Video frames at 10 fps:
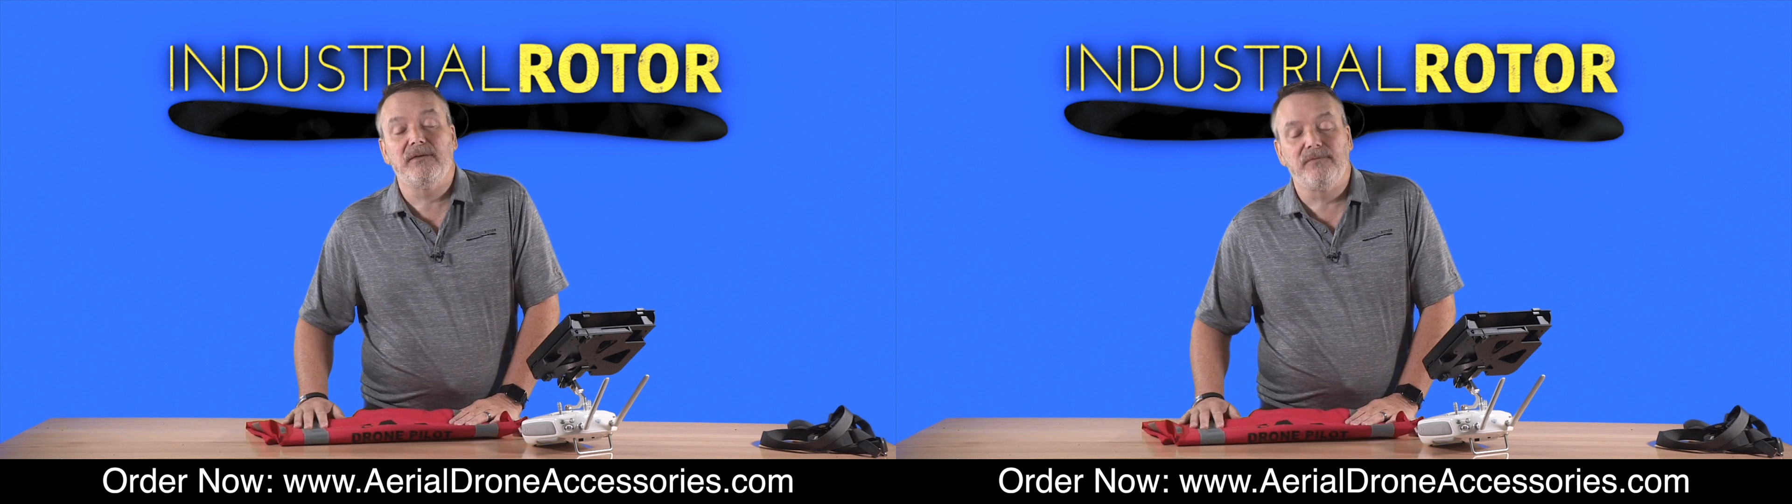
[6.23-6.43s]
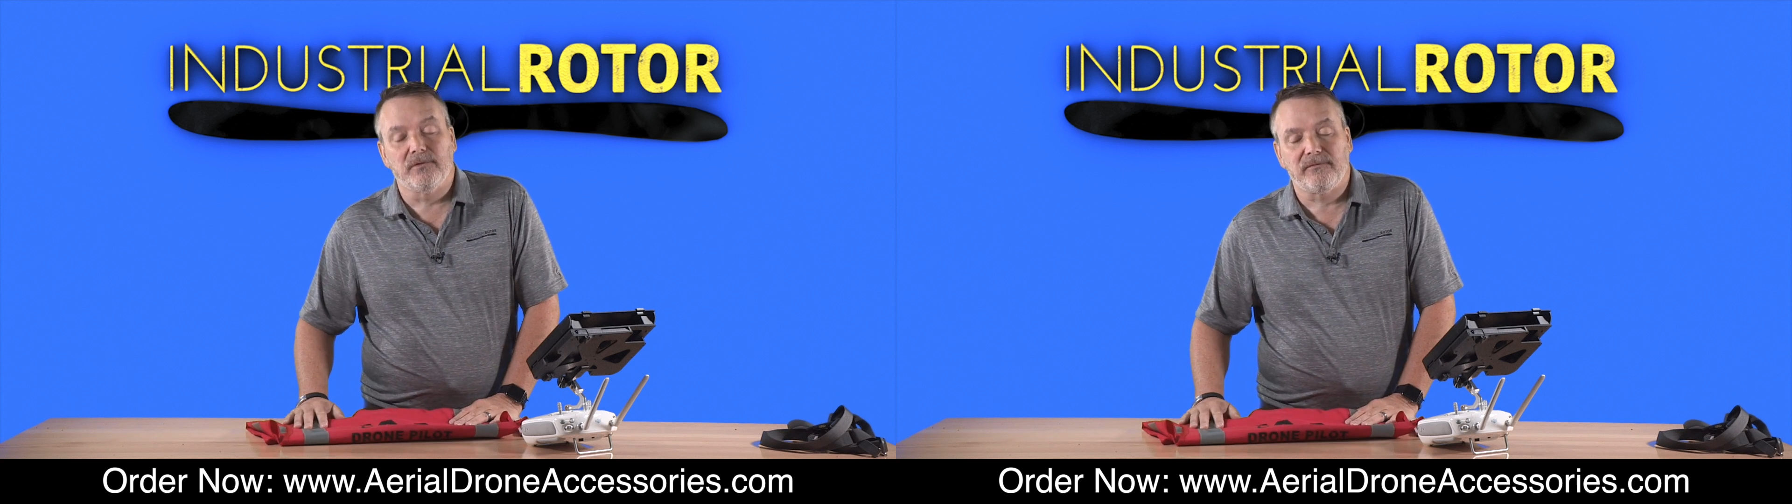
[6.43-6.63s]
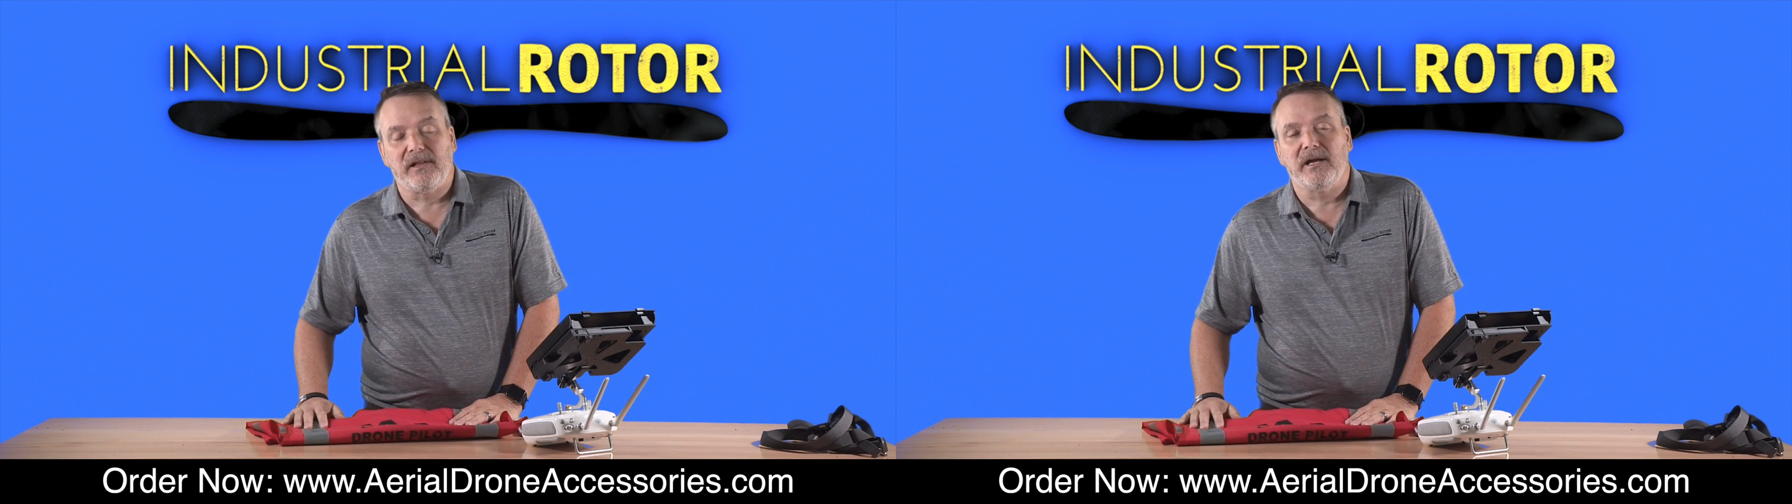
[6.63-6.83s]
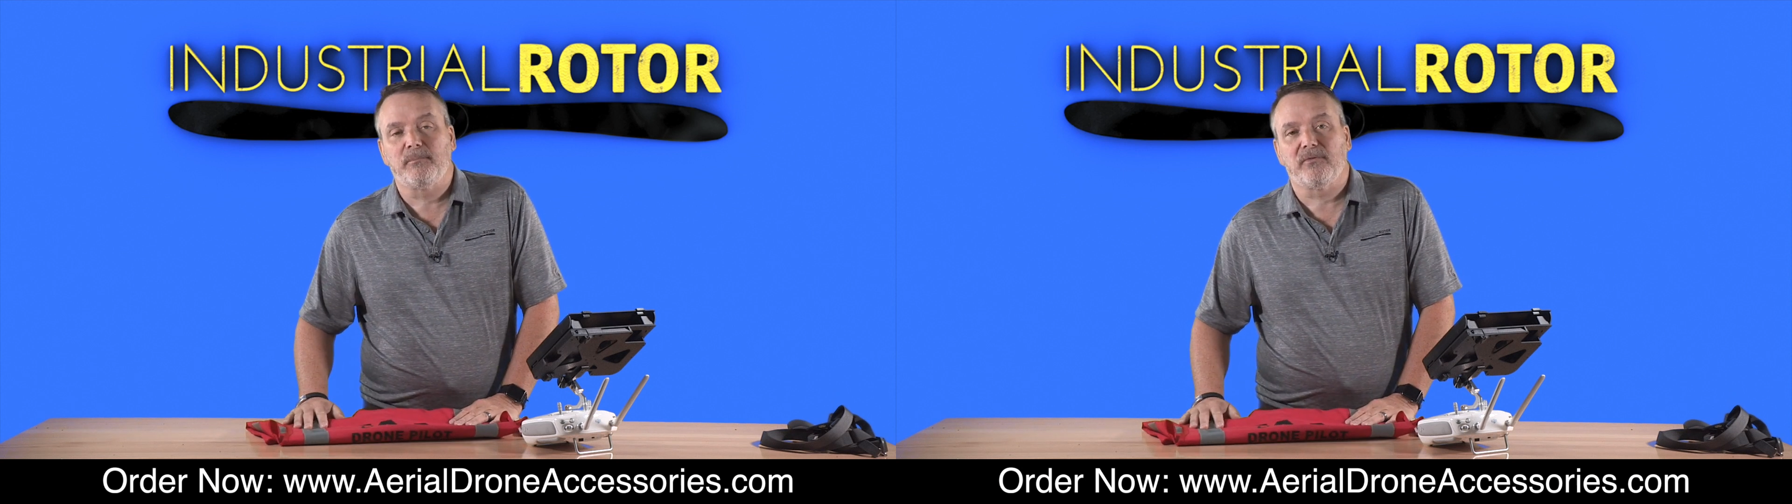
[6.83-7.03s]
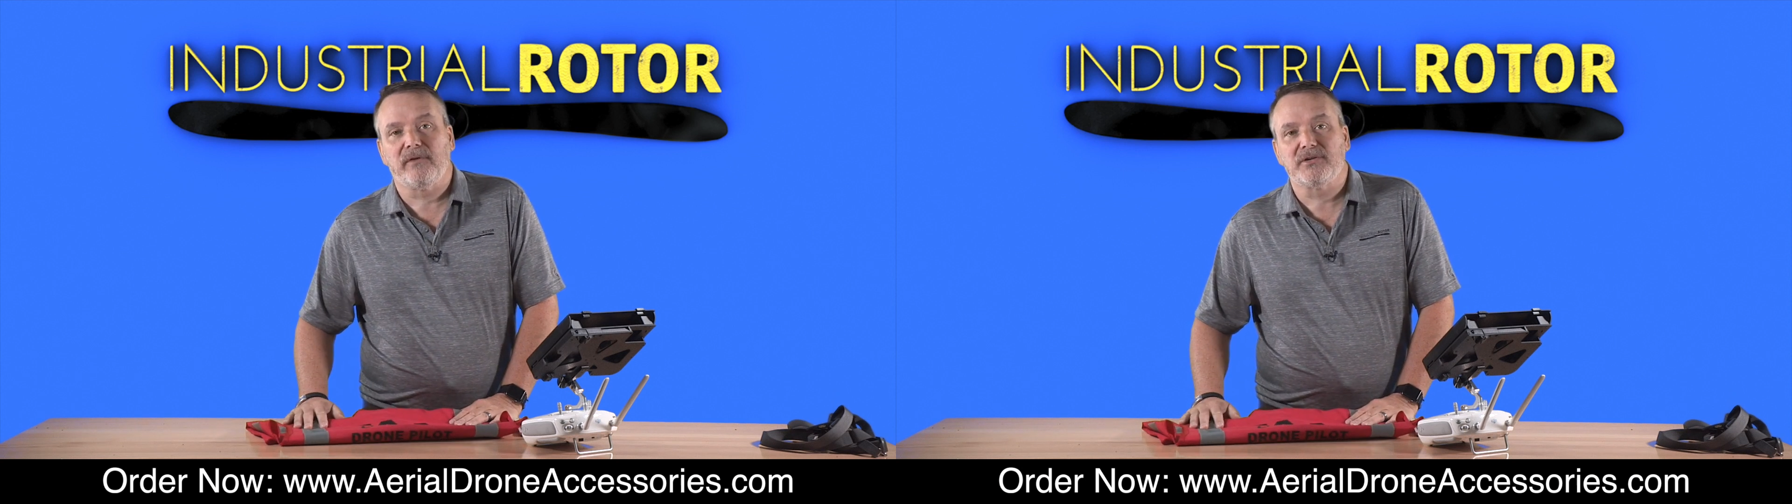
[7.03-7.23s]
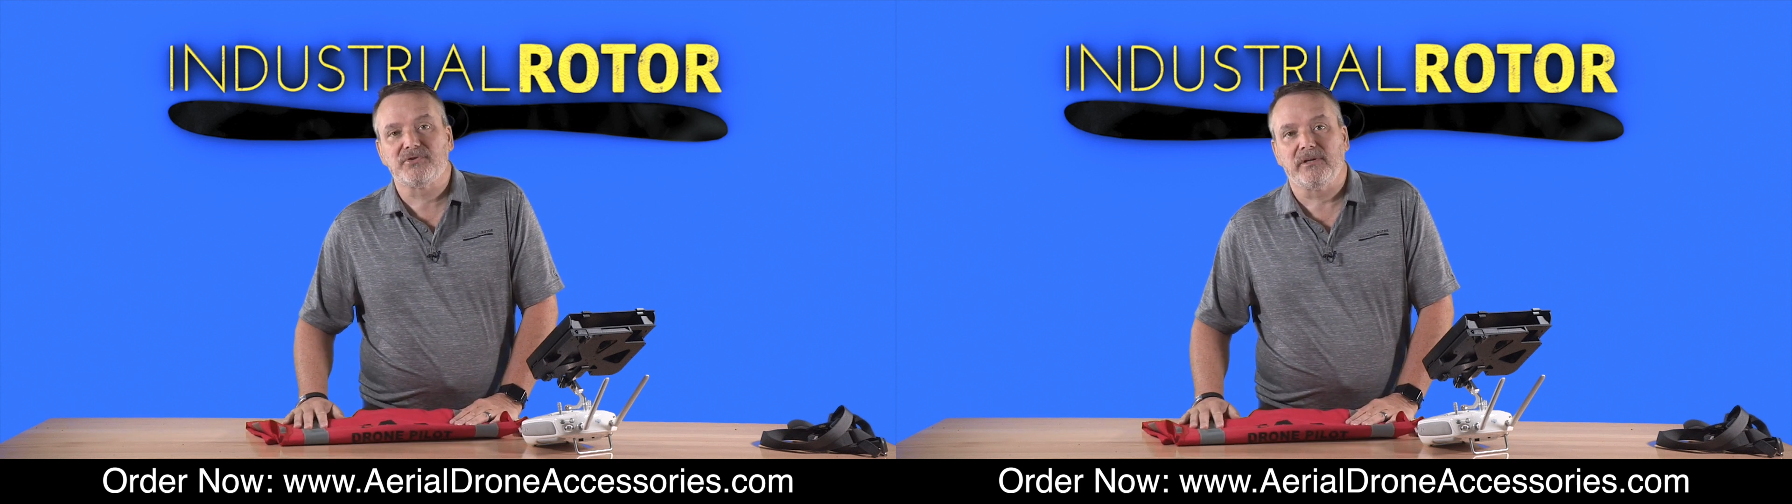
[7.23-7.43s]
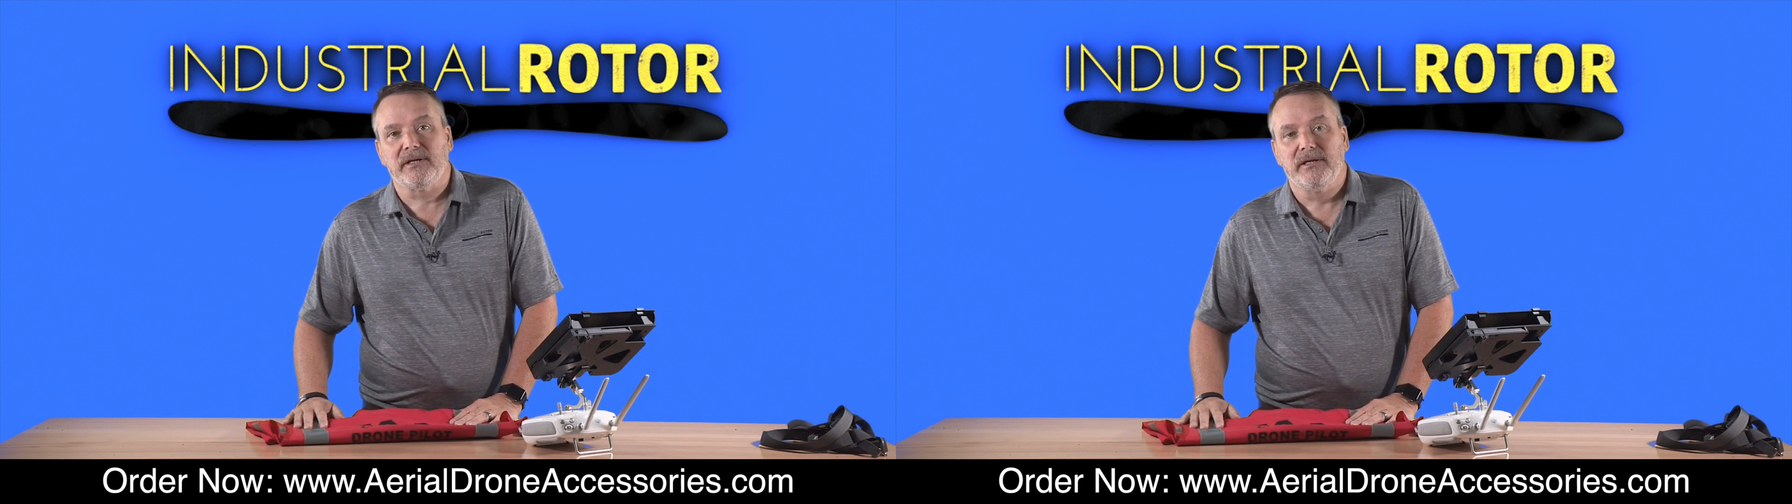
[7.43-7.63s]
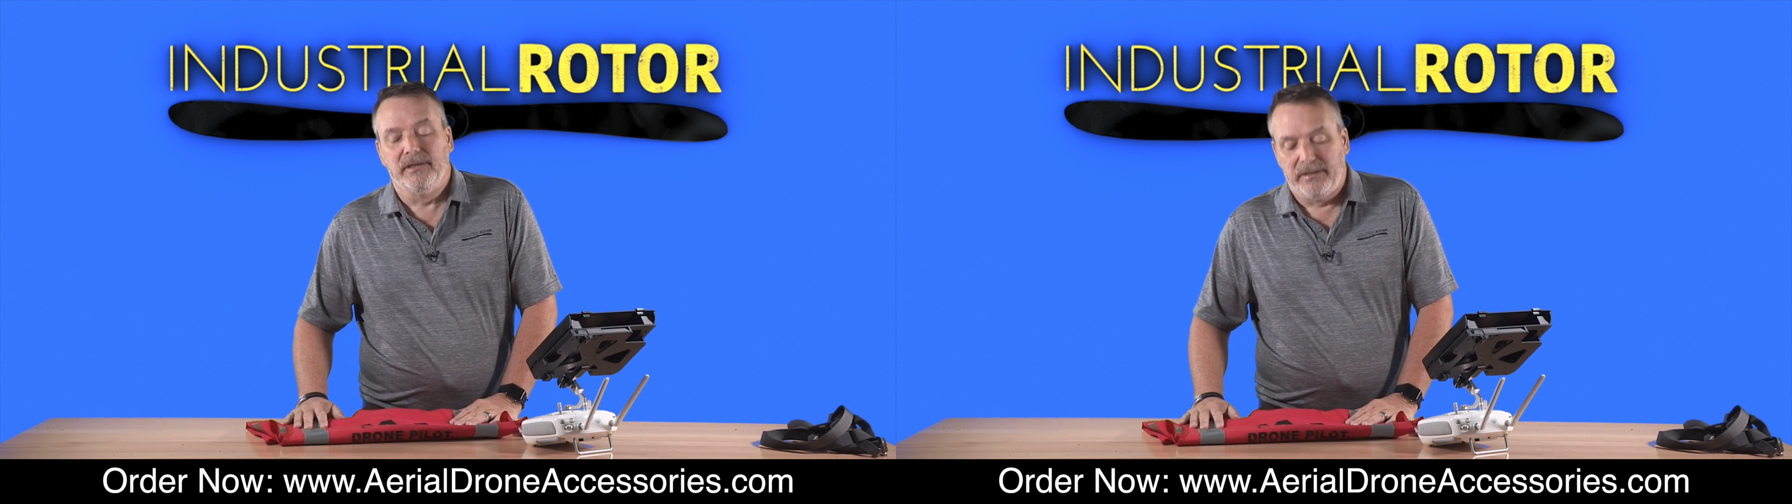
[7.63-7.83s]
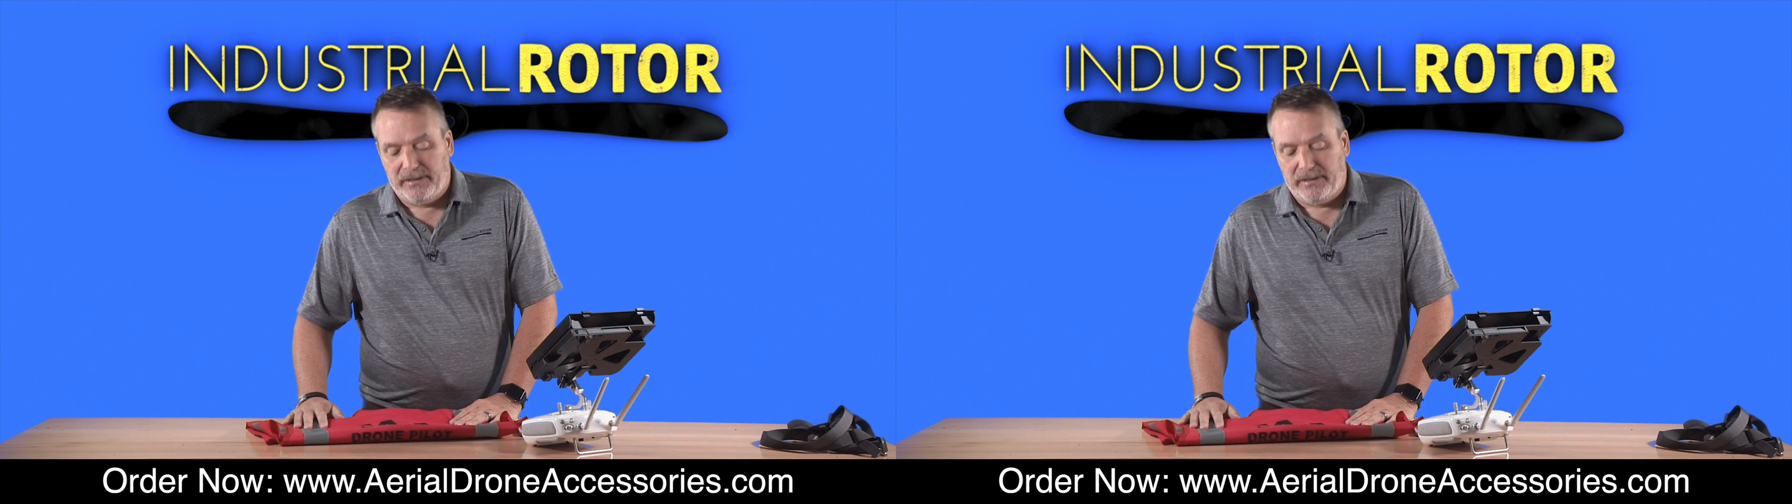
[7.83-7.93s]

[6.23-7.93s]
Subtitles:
if you're flying professionally.